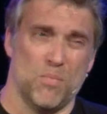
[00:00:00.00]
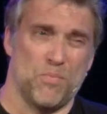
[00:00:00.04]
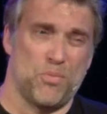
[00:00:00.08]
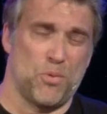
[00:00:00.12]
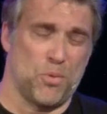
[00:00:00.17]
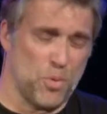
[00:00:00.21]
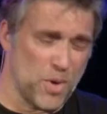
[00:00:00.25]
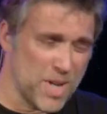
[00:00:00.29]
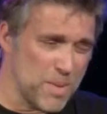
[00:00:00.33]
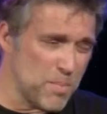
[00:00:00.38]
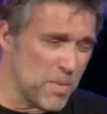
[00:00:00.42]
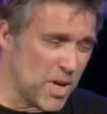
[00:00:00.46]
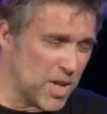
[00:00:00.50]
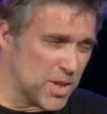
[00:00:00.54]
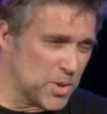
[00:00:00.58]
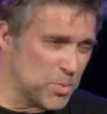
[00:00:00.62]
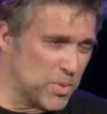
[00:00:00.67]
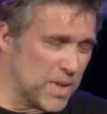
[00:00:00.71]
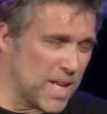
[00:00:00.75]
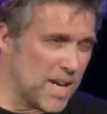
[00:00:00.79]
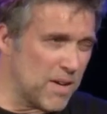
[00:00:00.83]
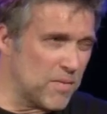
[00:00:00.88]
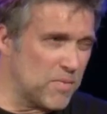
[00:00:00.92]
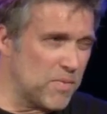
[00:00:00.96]
pretty much
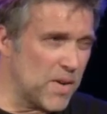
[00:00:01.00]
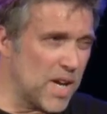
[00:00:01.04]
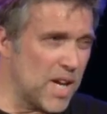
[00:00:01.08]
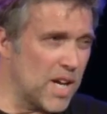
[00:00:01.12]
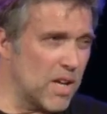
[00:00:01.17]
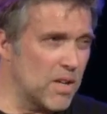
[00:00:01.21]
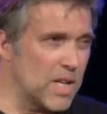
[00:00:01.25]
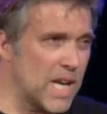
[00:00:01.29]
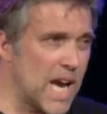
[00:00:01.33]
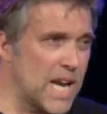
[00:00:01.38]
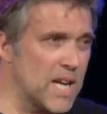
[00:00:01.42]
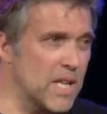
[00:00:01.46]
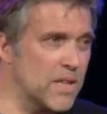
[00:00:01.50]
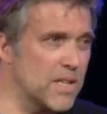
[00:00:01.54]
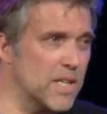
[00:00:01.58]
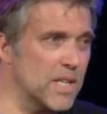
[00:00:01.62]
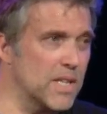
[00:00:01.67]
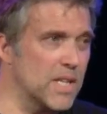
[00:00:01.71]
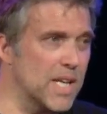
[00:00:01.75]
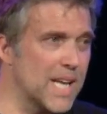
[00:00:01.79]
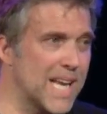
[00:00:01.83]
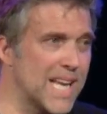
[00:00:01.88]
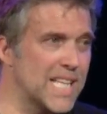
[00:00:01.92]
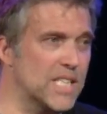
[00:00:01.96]
without fail,
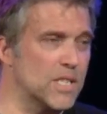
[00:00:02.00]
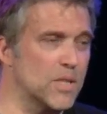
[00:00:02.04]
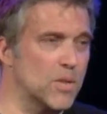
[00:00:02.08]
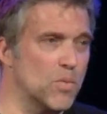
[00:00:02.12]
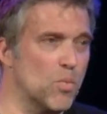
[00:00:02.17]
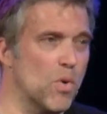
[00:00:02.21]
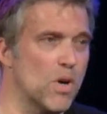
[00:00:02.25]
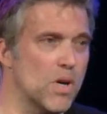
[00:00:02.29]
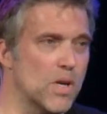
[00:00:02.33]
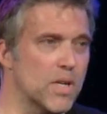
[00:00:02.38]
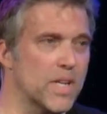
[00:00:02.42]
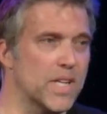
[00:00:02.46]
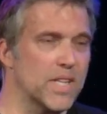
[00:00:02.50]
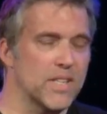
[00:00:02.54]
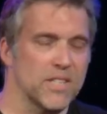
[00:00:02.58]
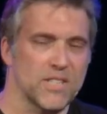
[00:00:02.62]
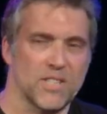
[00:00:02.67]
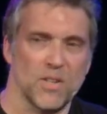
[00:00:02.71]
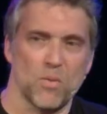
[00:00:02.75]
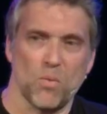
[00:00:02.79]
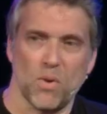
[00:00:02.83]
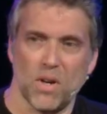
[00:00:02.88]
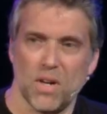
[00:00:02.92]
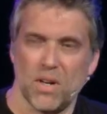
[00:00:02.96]
anything that isn't working
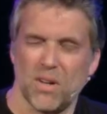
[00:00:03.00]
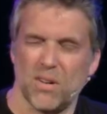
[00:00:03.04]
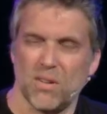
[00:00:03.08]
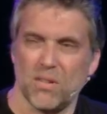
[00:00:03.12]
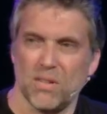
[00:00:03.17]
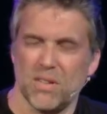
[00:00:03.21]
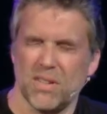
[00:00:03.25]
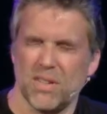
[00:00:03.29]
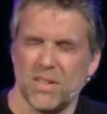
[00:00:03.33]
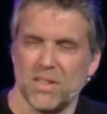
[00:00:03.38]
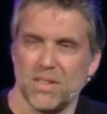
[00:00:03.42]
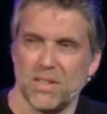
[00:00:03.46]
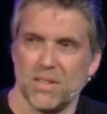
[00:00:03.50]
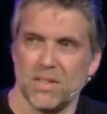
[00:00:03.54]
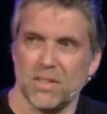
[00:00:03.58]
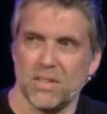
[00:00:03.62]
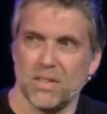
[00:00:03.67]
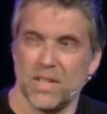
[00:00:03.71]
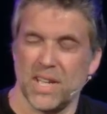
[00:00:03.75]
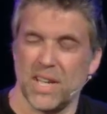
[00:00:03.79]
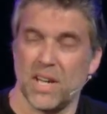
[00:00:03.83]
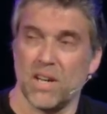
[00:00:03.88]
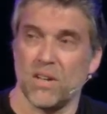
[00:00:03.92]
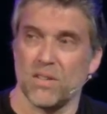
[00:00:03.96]
so well,
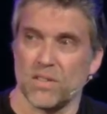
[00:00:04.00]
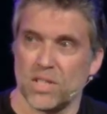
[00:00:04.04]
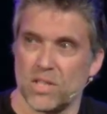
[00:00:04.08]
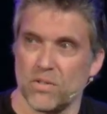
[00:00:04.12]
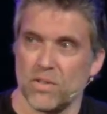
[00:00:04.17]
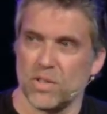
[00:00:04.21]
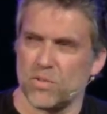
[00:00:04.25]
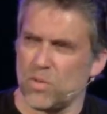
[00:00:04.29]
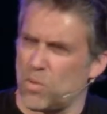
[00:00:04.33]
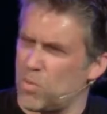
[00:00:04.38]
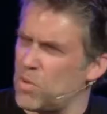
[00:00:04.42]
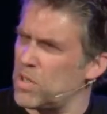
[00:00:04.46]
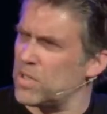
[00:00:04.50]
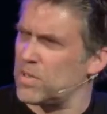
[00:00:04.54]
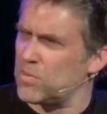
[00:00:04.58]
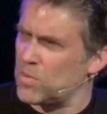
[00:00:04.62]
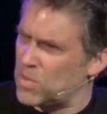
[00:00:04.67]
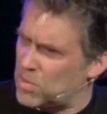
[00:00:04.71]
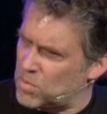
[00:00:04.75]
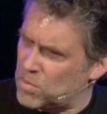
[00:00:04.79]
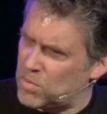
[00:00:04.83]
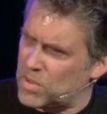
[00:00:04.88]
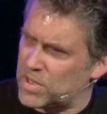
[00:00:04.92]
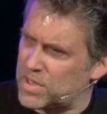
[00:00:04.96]
the answer is, well, what,
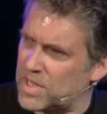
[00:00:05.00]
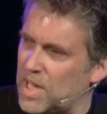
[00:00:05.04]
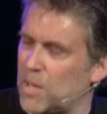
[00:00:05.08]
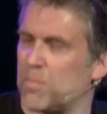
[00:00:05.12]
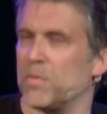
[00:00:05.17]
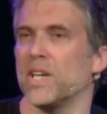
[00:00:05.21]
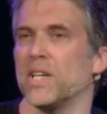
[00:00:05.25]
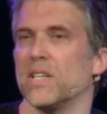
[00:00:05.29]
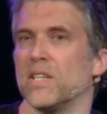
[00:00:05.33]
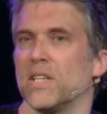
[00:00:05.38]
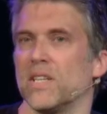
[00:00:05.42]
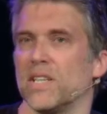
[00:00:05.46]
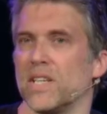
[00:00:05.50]
what's up then?